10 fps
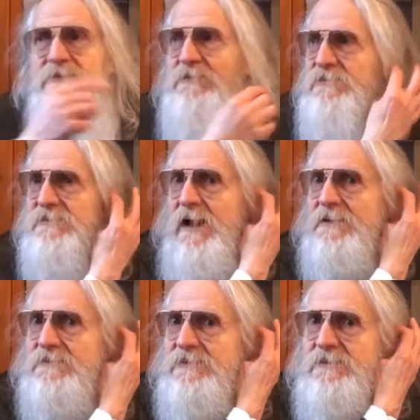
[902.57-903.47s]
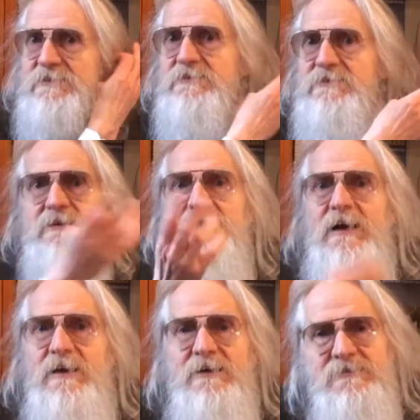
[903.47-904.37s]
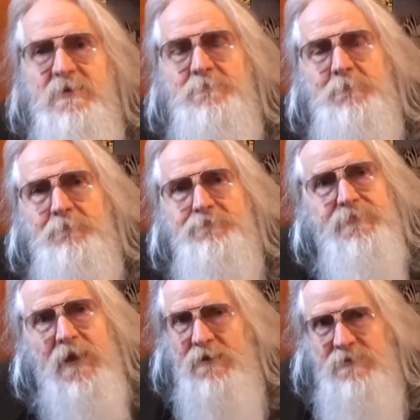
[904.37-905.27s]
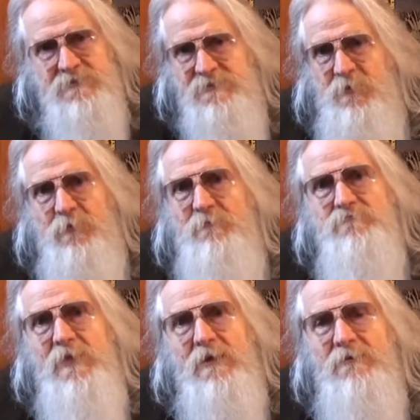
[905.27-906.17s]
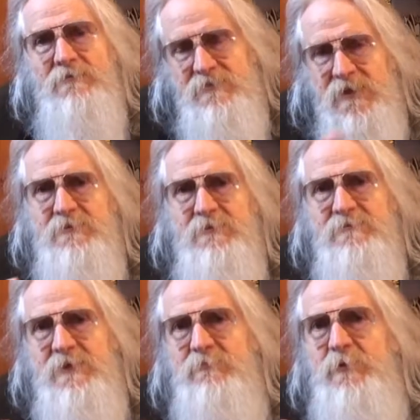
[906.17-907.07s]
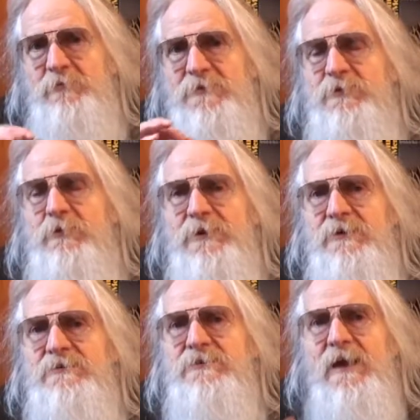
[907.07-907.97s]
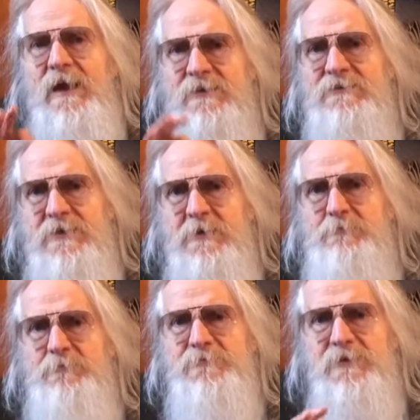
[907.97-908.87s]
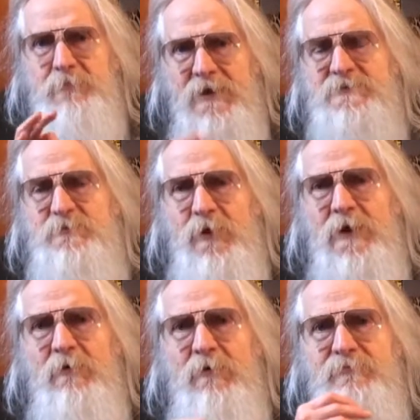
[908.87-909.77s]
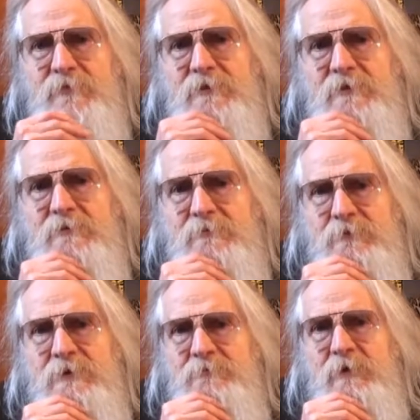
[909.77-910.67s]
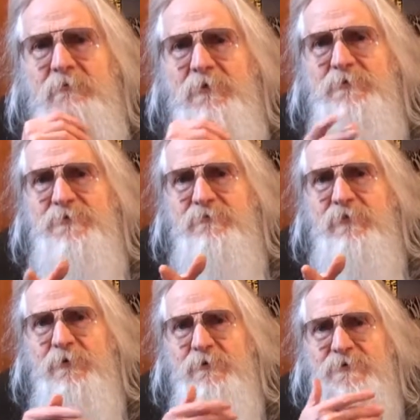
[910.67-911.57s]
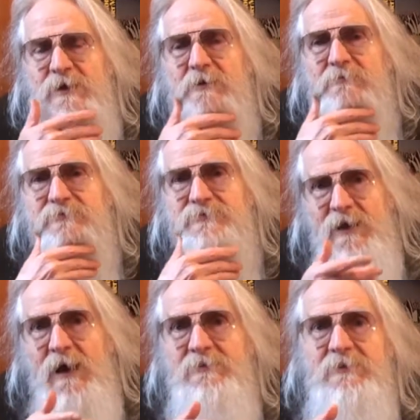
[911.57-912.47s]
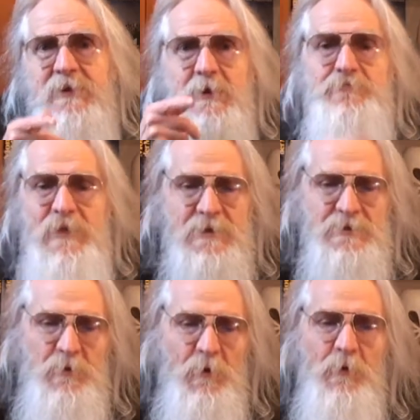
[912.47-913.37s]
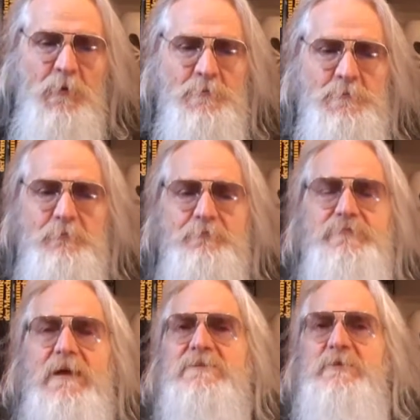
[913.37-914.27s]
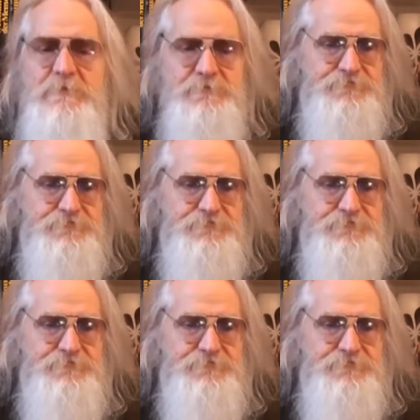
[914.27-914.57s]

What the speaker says: since 1966, I guess. And so that would be so easy and cheap, the best way of a green revolution for yourself, starting at your home. So